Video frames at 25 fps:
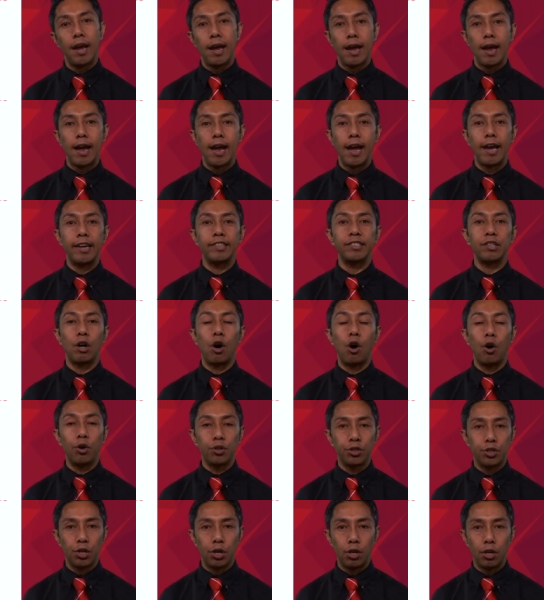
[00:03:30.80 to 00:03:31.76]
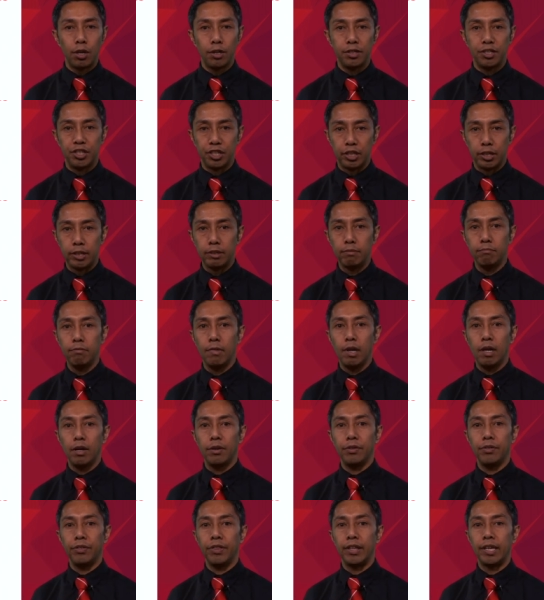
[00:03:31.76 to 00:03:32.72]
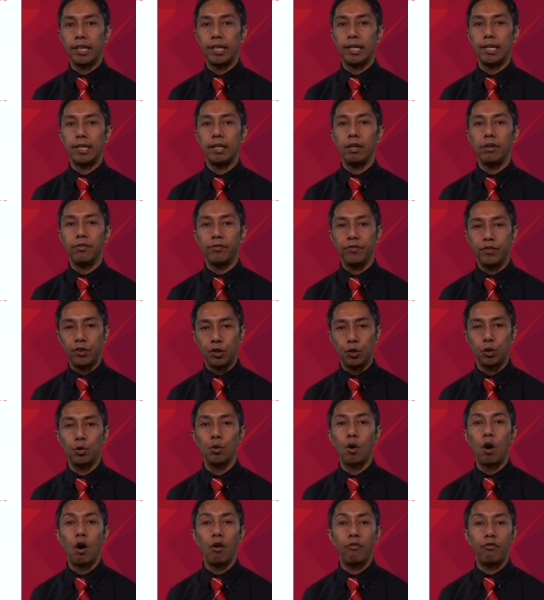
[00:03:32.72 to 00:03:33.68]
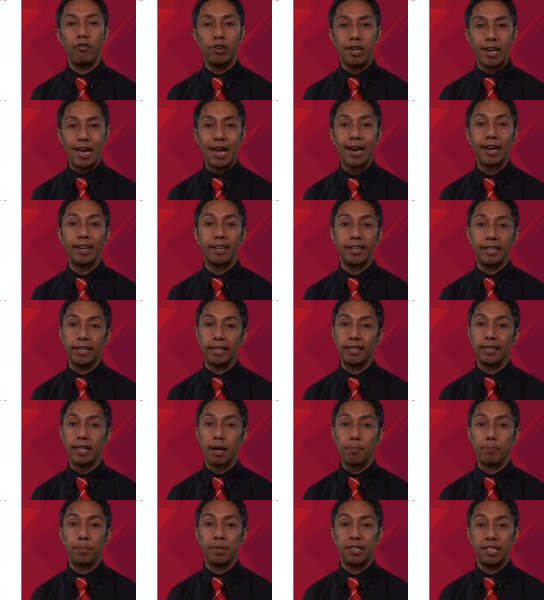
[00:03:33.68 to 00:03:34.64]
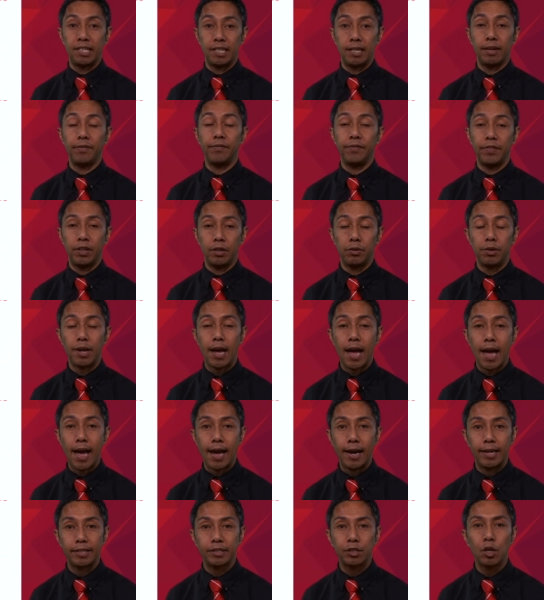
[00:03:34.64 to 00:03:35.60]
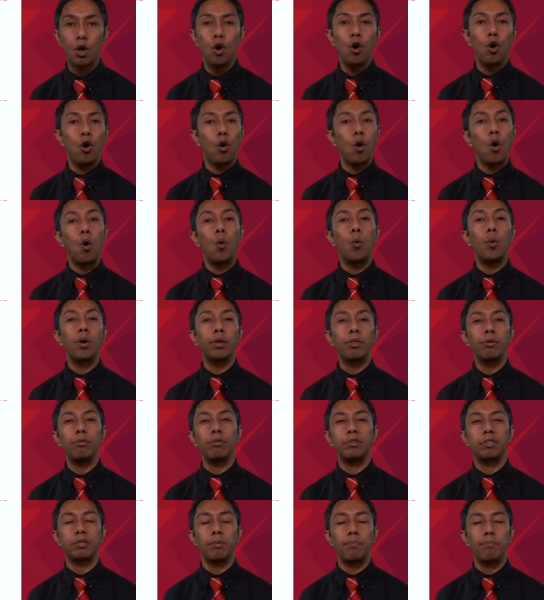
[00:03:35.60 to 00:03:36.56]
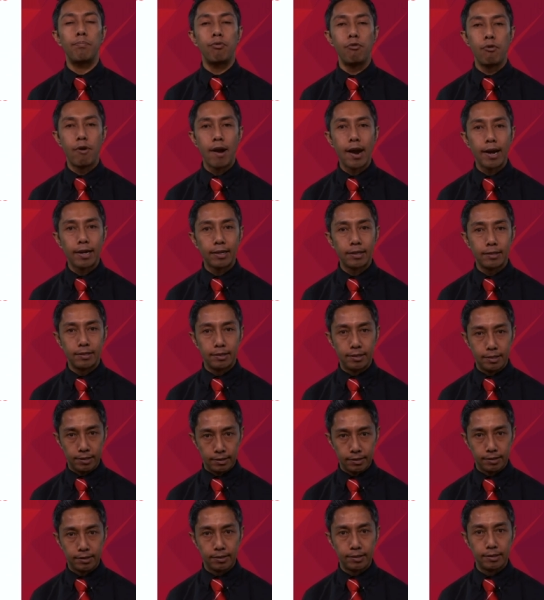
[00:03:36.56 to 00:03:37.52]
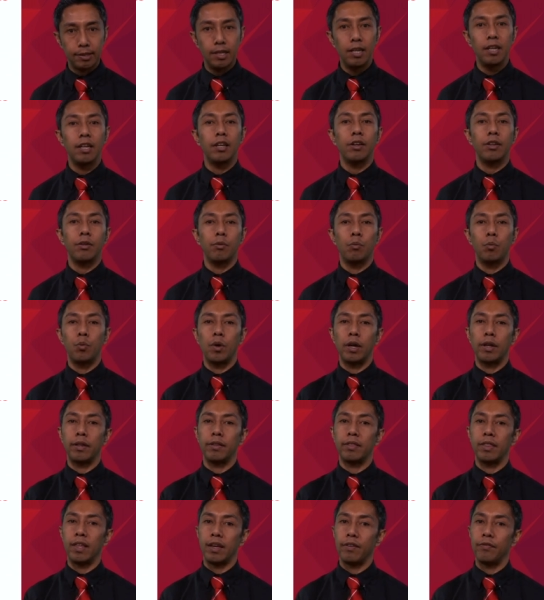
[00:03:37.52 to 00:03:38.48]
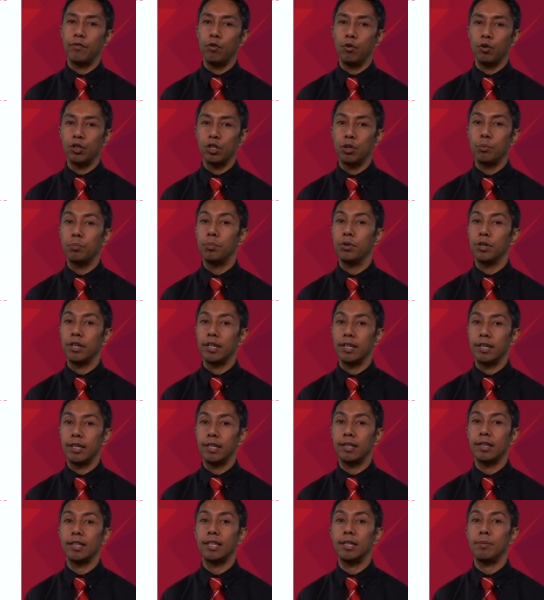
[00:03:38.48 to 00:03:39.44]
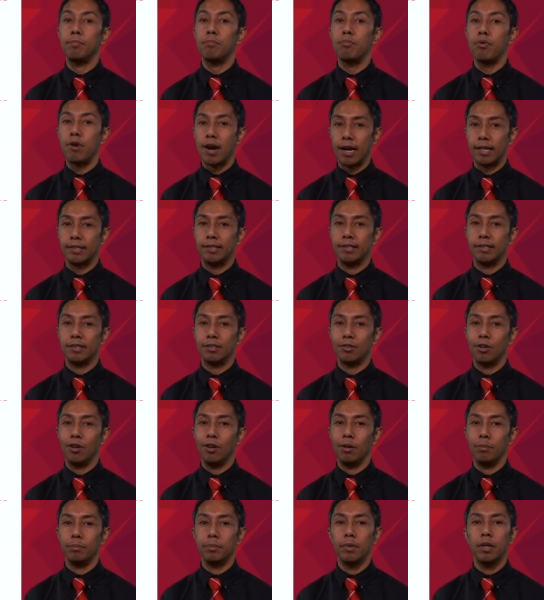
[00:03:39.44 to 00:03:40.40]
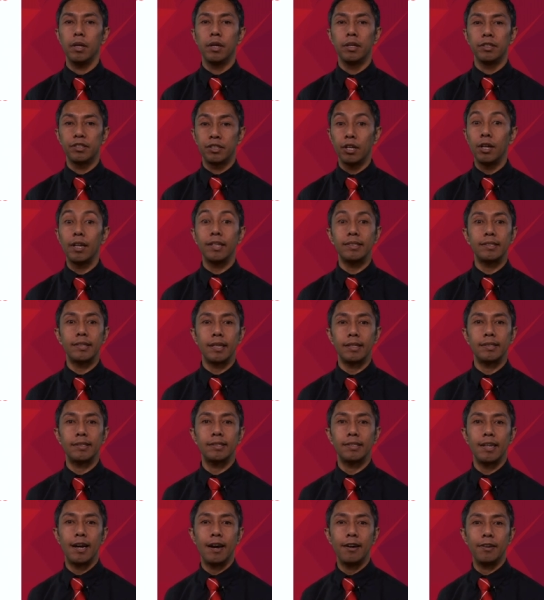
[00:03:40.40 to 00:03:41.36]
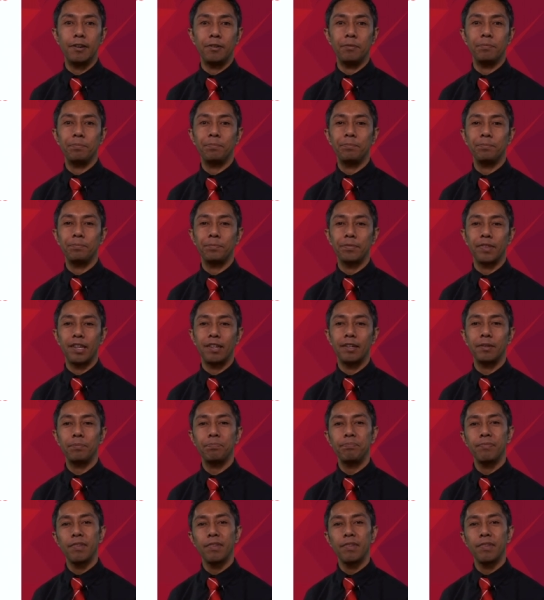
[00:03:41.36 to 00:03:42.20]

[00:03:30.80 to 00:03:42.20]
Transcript: as ontology, the view of reality that particular field has, or whether it's a practice where therefore you put it in the praxis column. So let's get started. Okay?